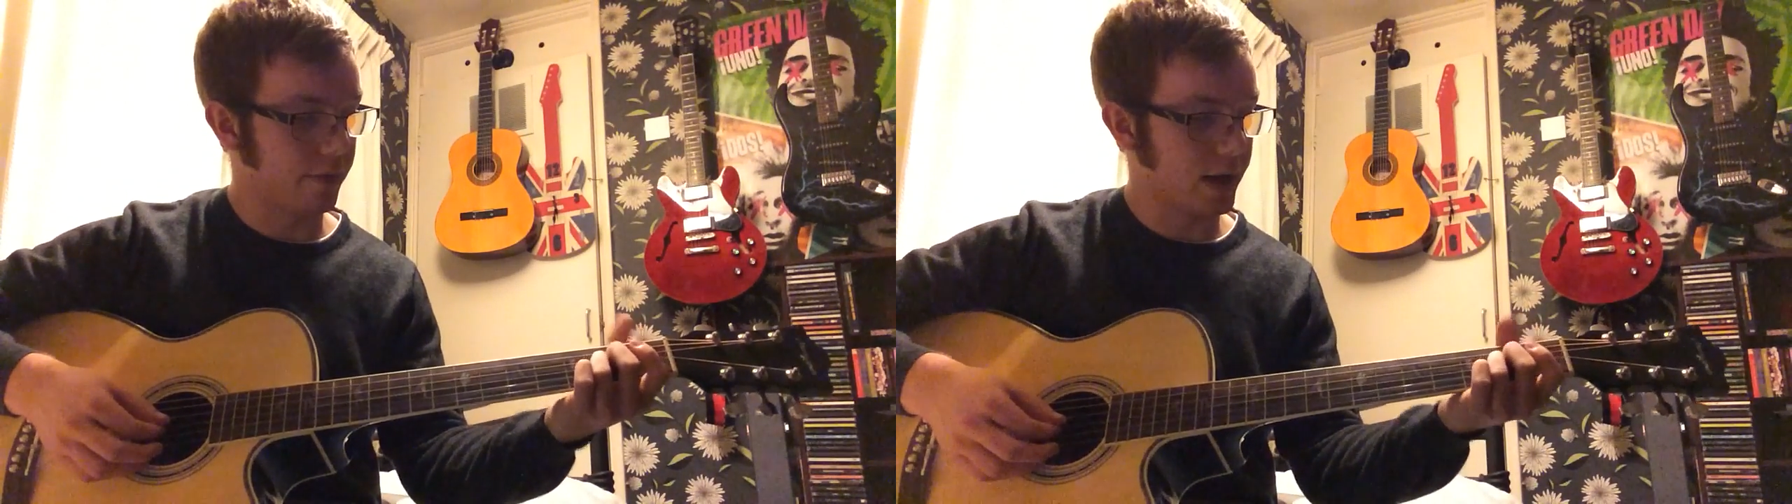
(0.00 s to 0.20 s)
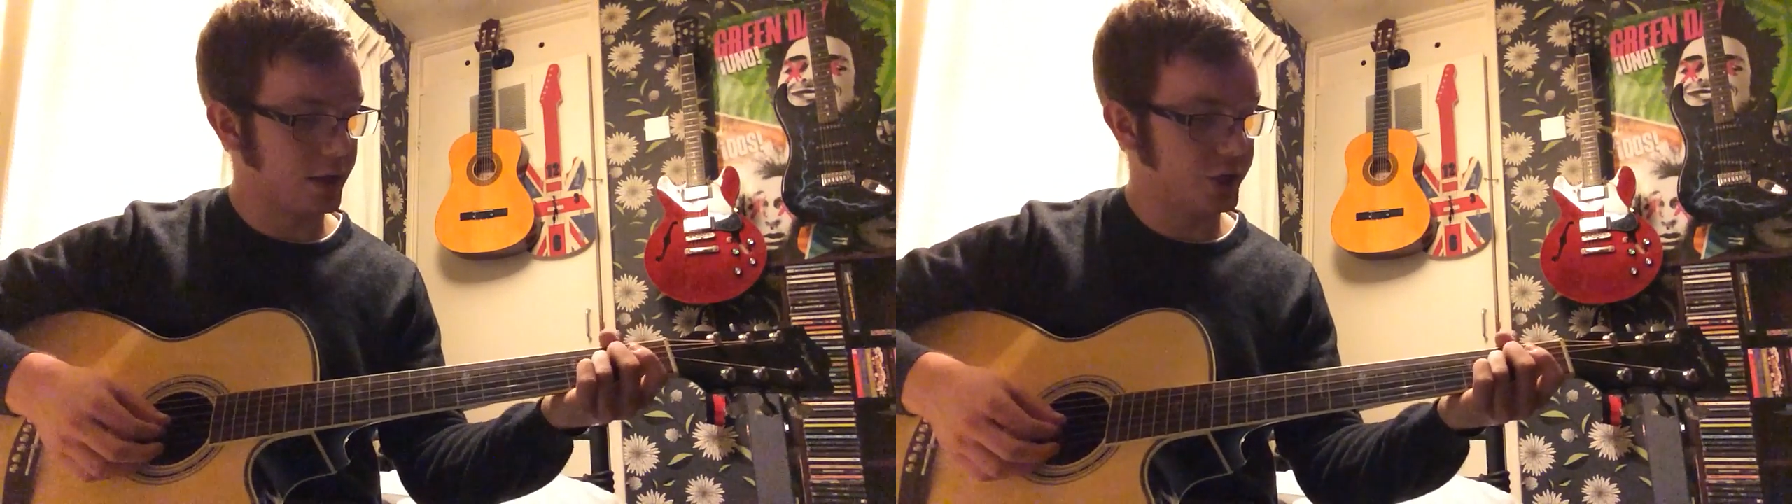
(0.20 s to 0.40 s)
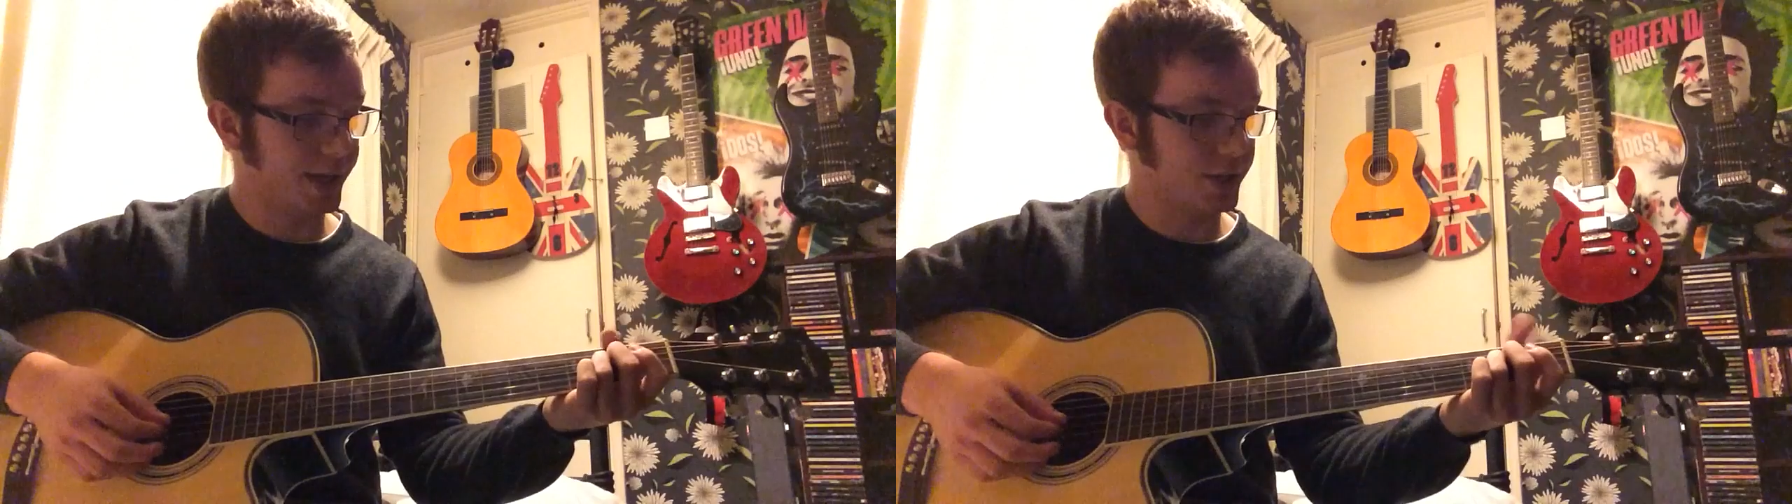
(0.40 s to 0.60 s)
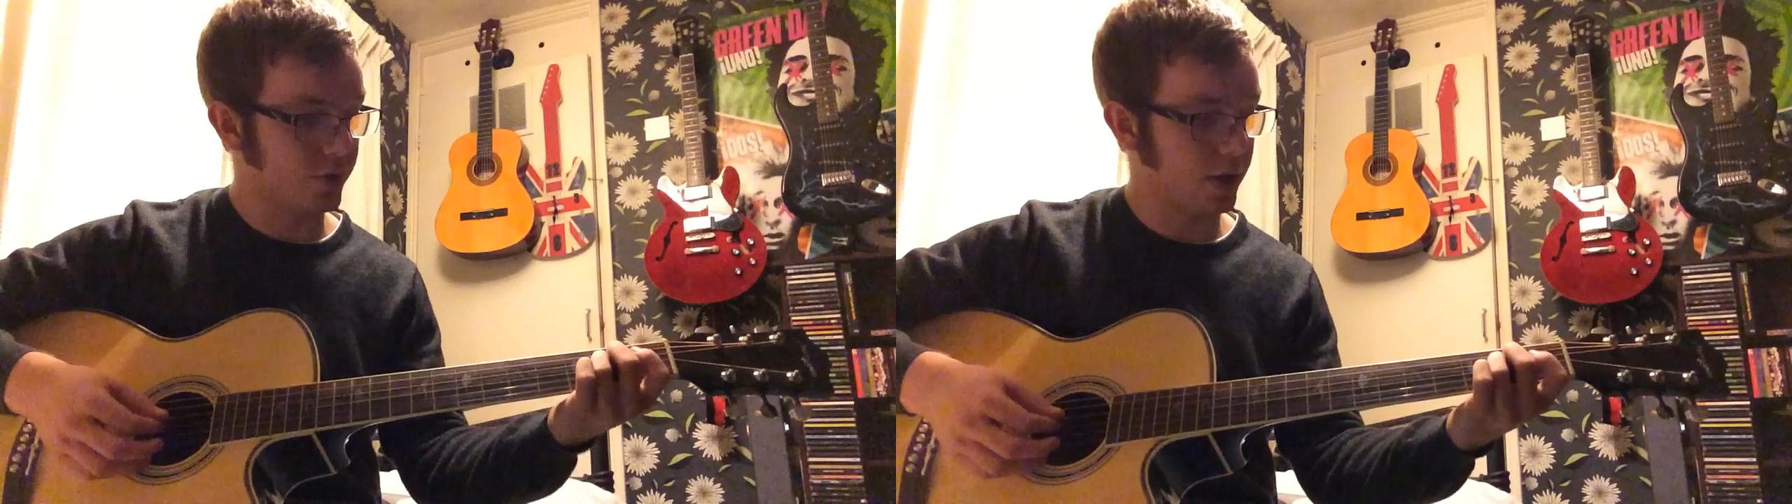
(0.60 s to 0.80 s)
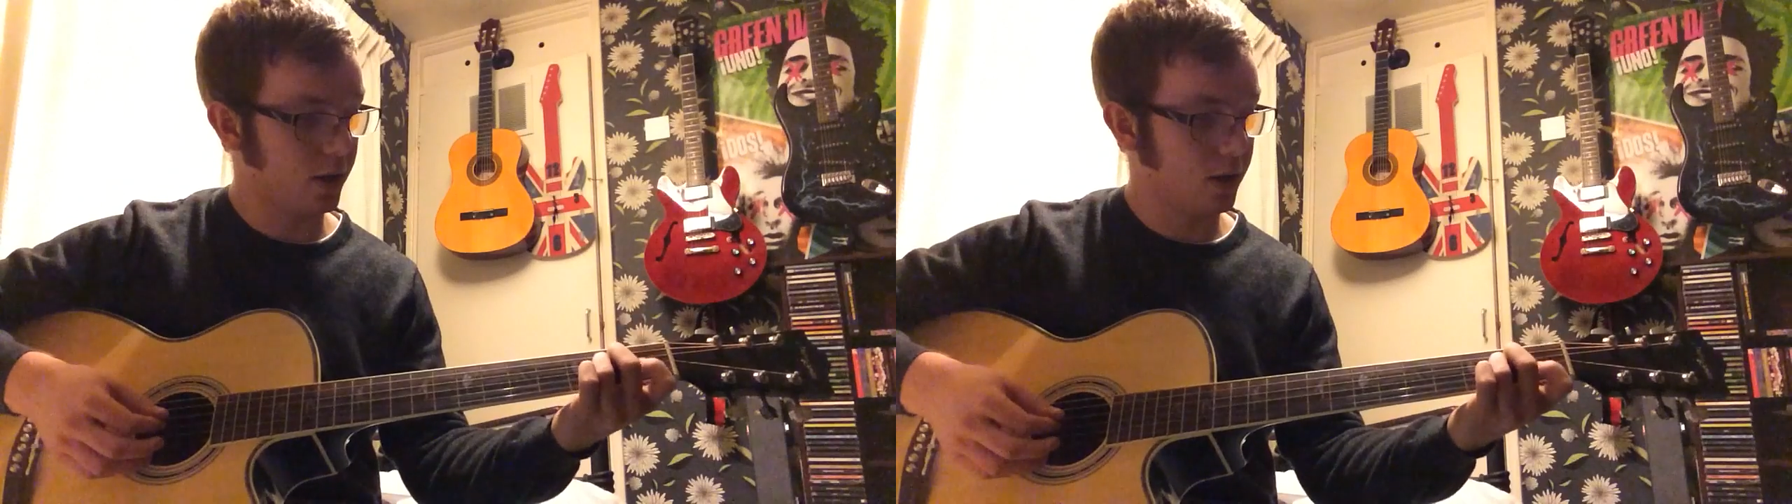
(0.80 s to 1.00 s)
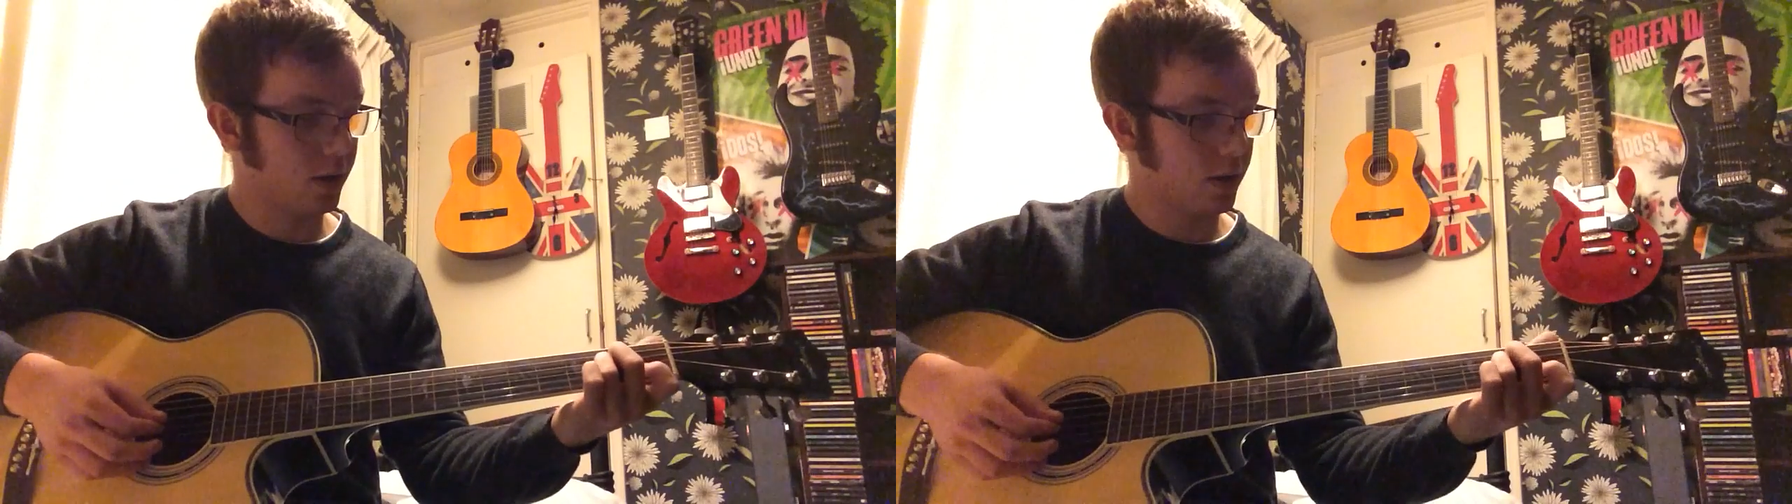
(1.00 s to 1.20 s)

fret of the G string,